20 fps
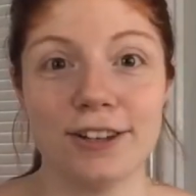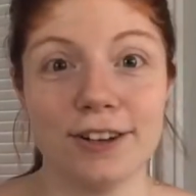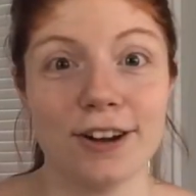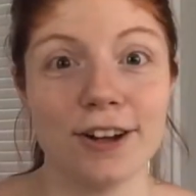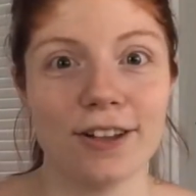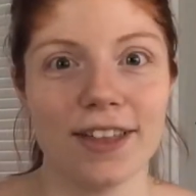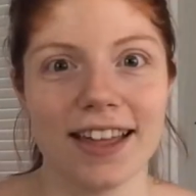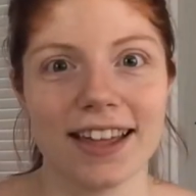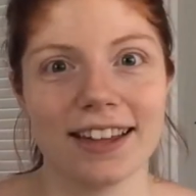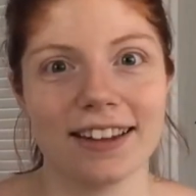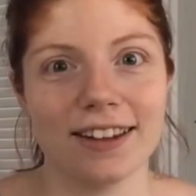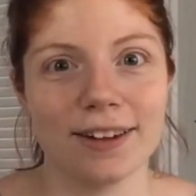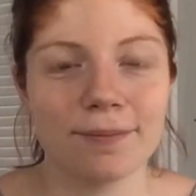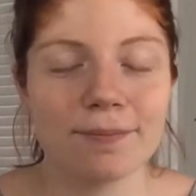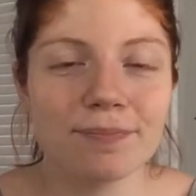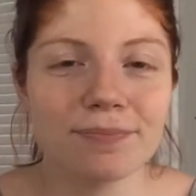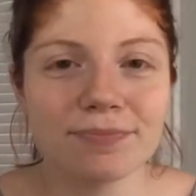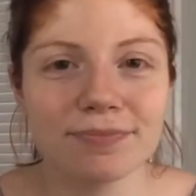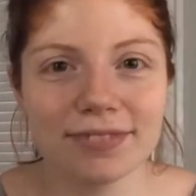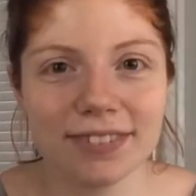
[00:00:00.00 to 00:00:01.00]
You know, like a
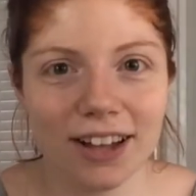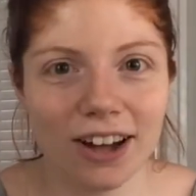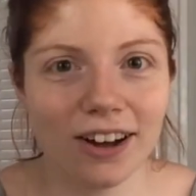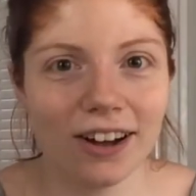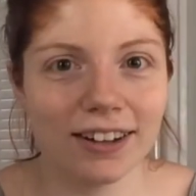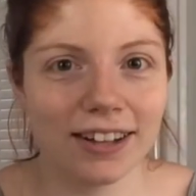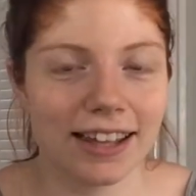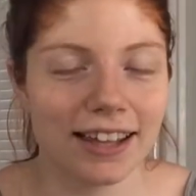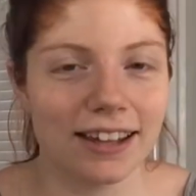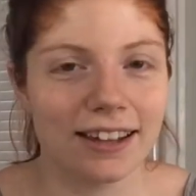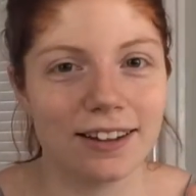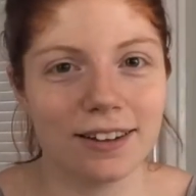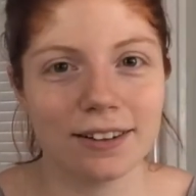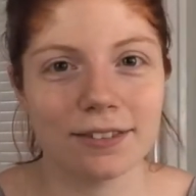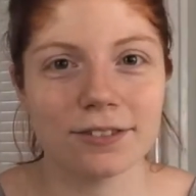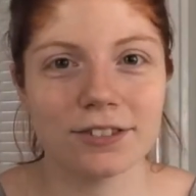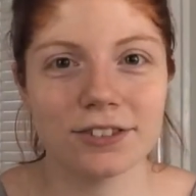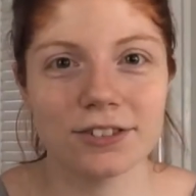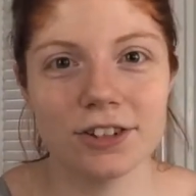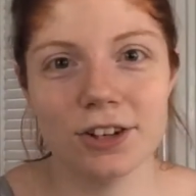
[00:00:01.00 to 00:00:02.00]
uh, like
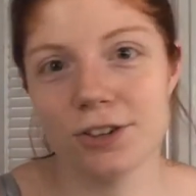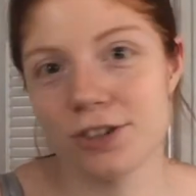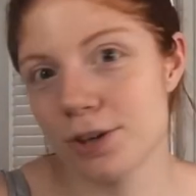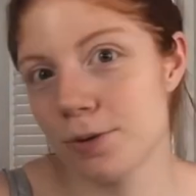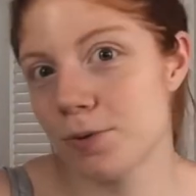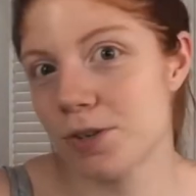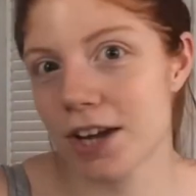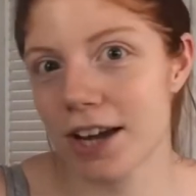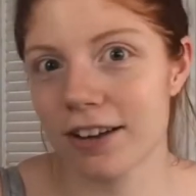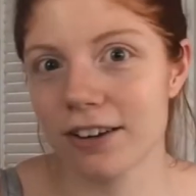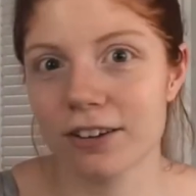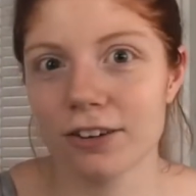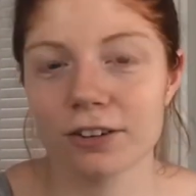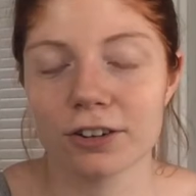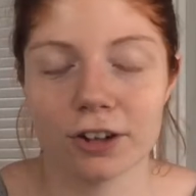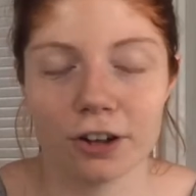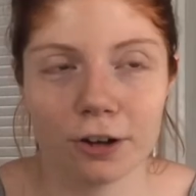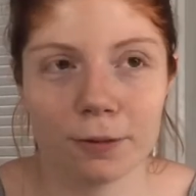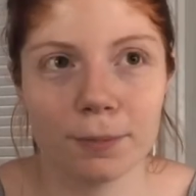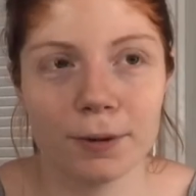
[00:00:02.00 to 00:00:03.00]
a YouTube channel
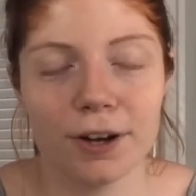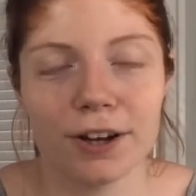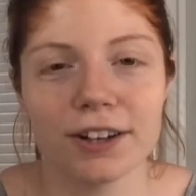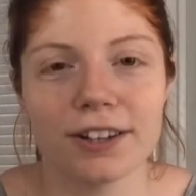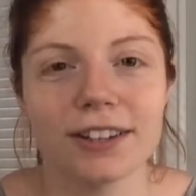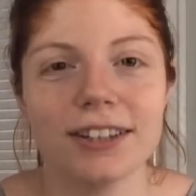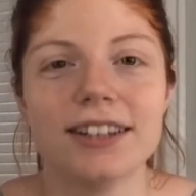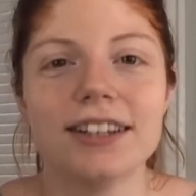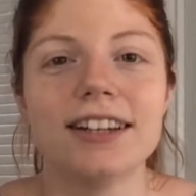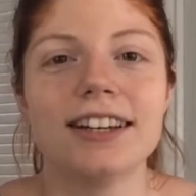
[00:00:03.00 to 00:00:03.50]
cookbook,